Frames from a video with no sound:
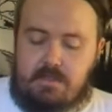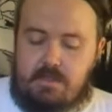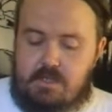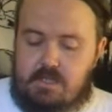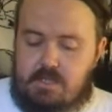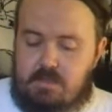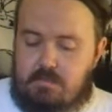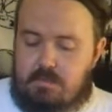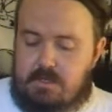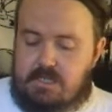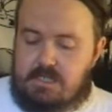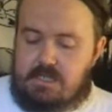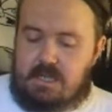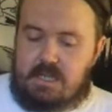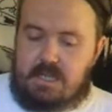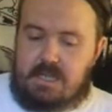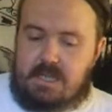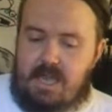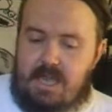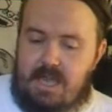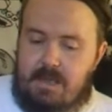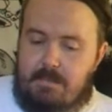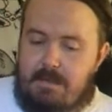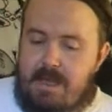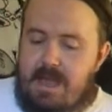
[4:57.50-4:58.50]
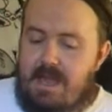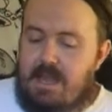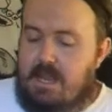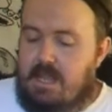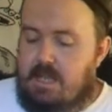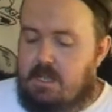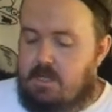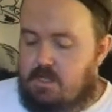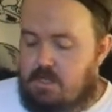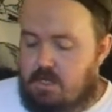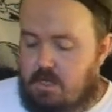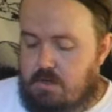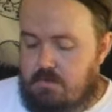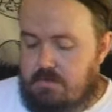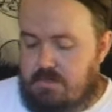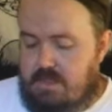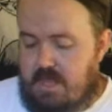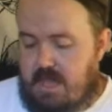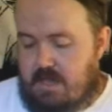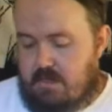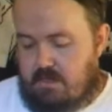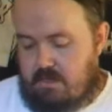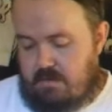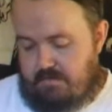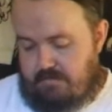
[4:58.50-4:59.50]
this originally came out in
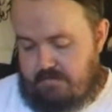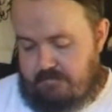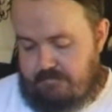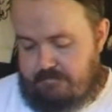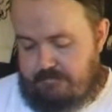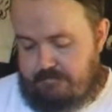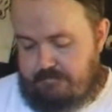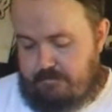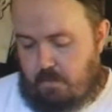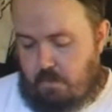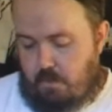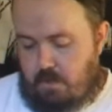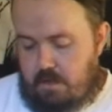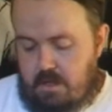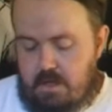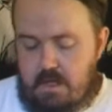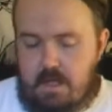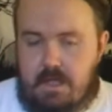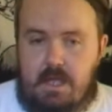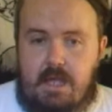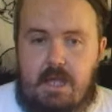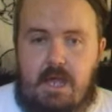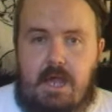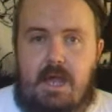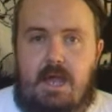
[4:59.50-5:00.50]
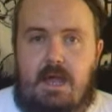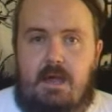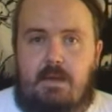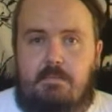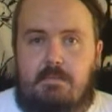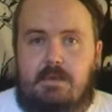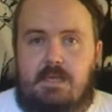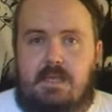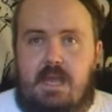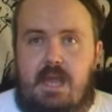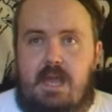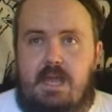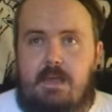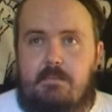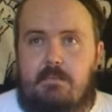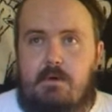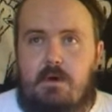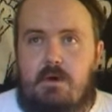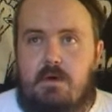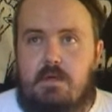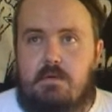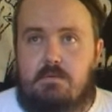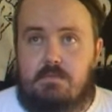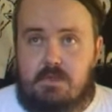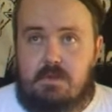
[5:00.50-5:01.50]
2004. It came
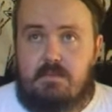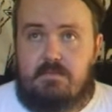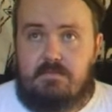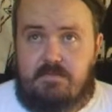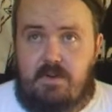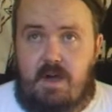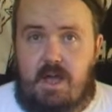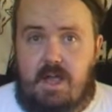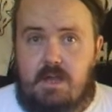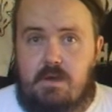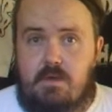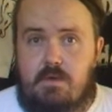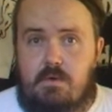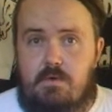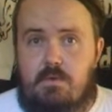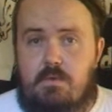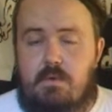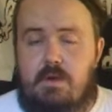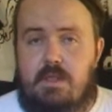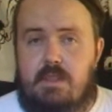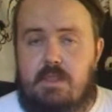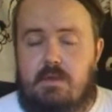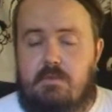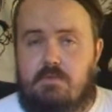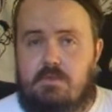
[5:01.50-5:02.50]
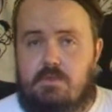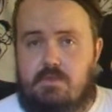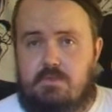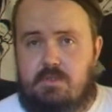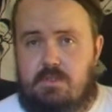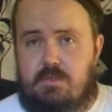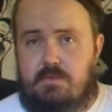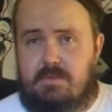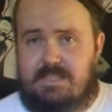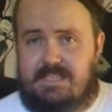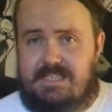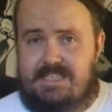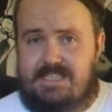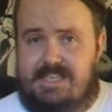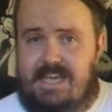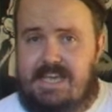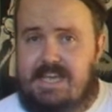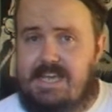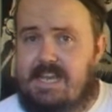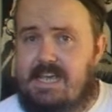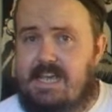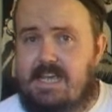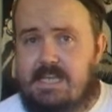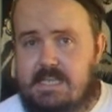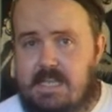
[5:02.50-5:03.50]
on, it was on vinyl, and there was also a
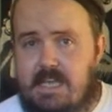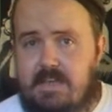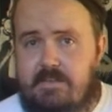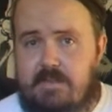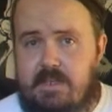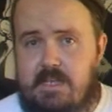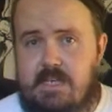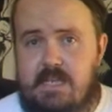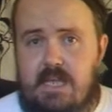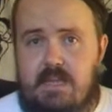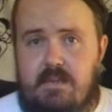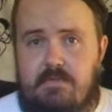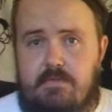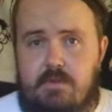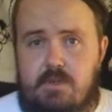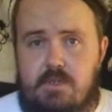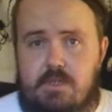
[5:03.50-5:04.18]
CD-DVD